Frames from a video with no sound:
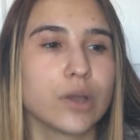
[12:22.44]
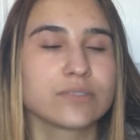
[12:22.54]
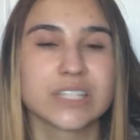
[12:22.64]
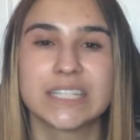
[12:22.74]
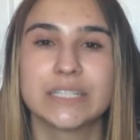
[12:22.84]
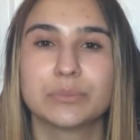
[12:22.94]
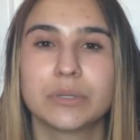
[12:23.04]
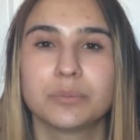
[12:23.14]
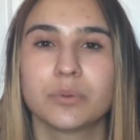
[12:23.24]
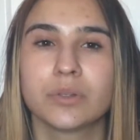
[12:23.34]
have to kill
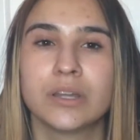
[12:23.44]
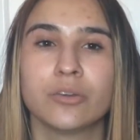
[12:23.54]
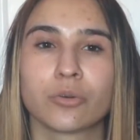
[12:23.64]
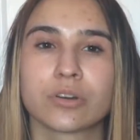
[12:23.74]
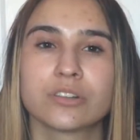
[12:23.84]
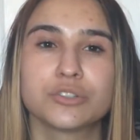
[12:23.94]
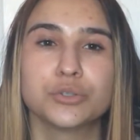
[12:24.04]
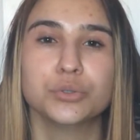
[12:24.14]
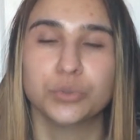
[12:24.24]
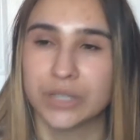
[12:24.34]
people in order
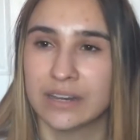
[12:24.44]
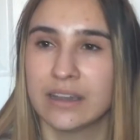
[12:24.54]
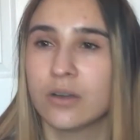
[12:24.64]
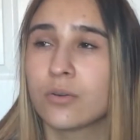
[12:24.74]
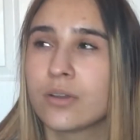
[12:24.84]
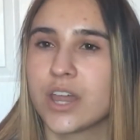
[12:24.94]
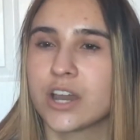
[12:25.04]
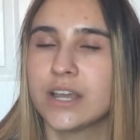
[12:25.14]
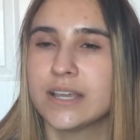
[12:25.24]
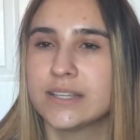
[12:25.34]
to get out.
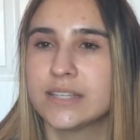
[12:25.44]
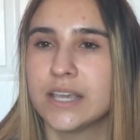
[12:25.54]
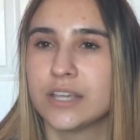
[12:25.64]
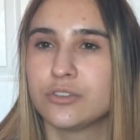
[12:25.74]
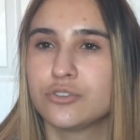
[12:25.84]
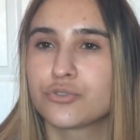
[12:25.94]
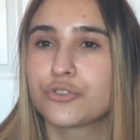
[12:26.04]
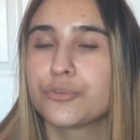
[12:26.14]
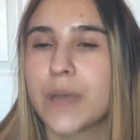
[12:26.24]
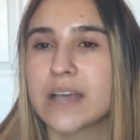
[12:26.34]
There is a
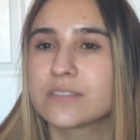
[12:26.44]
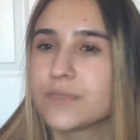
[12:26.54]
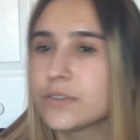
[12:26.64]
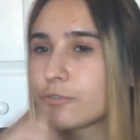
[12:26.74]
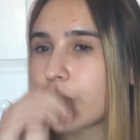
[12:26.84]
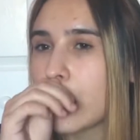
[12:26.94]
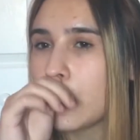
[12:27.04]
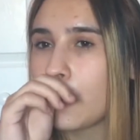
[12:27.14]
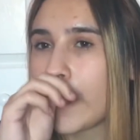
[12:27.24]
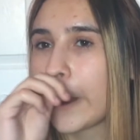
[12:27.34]
true pacifist
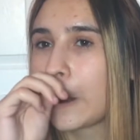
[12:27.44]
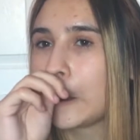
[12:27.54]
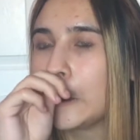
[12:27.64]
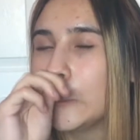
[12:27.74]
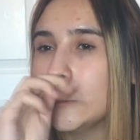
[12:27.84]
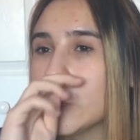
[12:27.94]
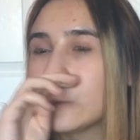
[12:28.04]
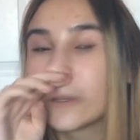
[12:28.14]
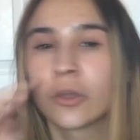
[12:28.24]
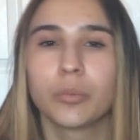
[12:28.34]
route where you
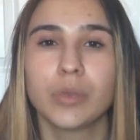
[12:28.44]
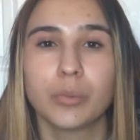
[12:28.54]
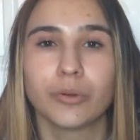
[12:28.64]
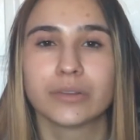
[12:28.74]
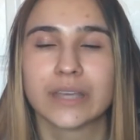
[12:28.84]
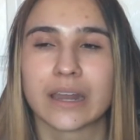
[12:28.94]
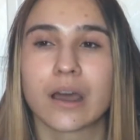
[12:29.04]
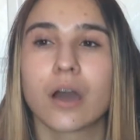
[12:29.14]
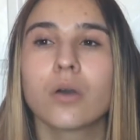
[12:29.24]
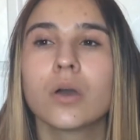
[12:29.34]
don't kill people to get
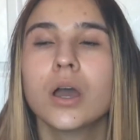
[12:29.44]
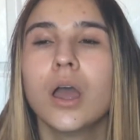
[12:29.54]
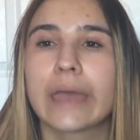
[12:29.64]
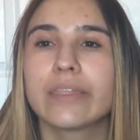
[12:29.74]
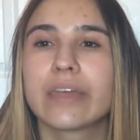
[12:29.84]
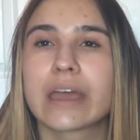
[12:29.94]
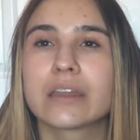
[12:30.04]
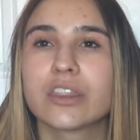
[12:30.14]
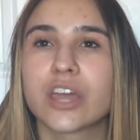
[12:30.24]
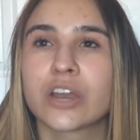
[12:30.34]
out. And
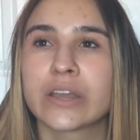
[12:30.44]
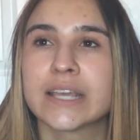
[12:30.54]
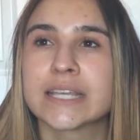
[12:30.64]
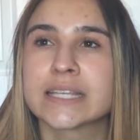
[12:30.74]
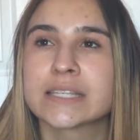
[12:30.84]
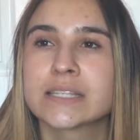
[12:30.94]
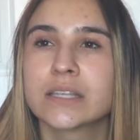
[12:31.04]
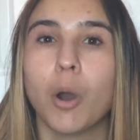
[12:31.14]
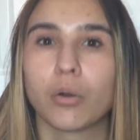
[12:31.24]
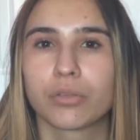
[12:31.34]
then there
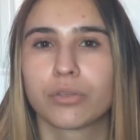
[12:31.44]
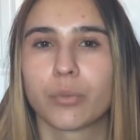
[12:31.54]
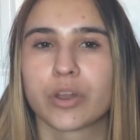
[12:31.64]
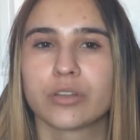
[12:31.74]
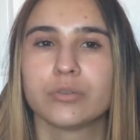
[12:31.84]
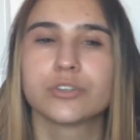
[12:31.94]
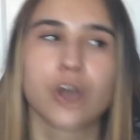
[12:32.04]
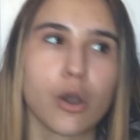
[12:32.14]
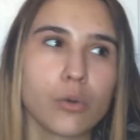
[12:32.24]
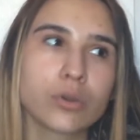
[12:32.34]
is both, where you
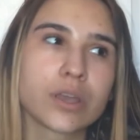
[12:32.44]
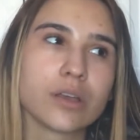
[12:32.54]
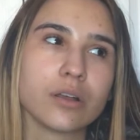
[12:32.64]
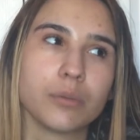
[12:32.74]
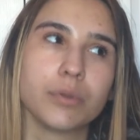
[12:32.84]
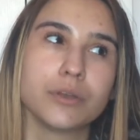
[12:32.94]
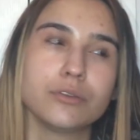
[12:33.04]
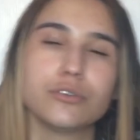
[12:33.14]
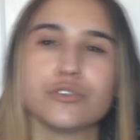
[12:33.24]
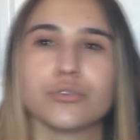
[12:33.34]
don't kill,
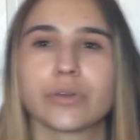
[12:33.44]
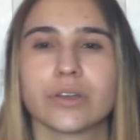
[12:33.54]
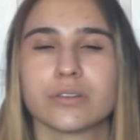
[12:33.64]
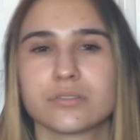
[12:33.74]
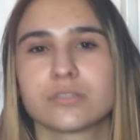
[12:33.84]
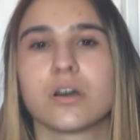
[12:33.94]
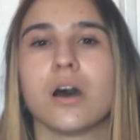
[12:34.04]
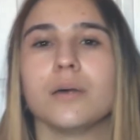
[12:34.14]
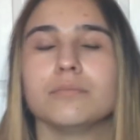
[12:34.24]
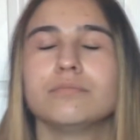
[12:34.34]
but you do kill
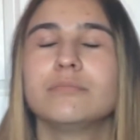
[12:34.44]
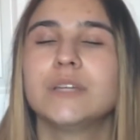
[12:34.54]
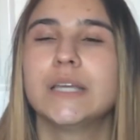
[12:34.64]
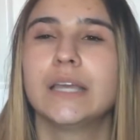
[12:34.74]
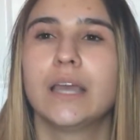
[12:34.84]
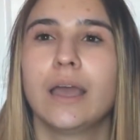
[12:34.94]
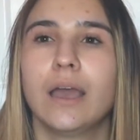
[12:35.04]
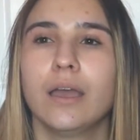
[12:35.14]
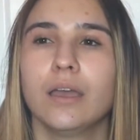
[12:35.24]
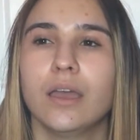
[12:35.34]
some
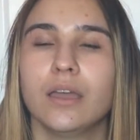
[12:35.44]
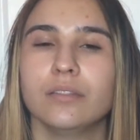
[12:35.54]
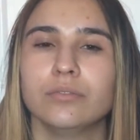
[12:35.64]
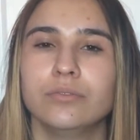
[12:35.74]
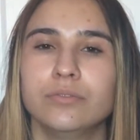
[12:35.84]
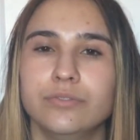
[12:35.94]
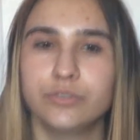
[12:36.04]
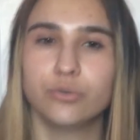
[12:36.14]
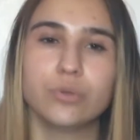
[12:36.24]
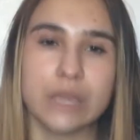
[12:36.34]
and
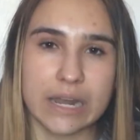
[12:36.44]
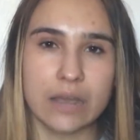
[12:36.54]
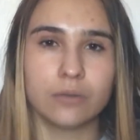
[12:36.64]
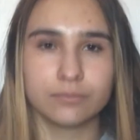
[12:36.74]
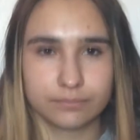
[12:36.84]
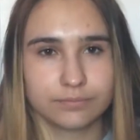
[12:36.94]
you get out.